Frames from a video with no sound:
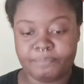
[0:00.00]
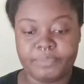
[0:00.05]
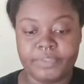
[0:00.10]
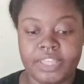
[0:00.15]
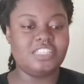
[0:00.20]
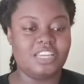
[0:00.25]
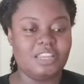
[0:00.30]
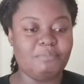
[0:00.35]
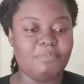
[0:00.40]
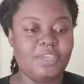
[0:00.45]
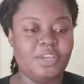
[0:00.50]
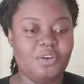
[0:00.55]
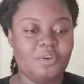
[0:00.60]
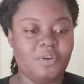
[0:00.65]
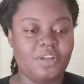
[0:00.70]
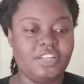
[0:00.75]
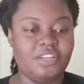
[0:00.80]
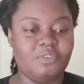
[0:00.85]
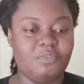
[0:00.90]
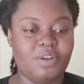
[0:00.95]
So let me go
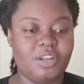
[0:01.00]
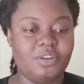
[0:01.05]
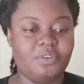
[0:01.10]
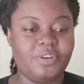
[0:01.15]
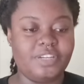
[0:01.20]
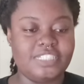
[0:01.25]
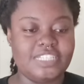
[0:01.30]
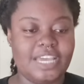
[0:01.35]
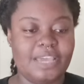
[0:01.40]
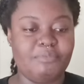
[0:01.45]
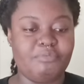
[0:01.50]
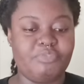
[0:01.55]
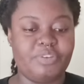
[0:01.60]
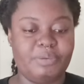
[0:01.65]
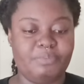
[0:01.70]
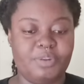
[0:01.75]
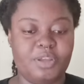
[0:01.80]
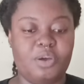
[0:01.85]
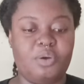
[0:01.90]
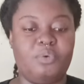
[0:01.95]
on the 1 hour time
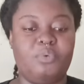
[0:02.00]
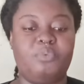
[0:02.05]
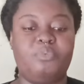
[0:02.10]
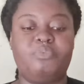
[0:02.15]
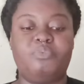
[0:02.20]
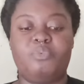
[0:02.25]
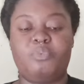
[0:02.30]
frame now.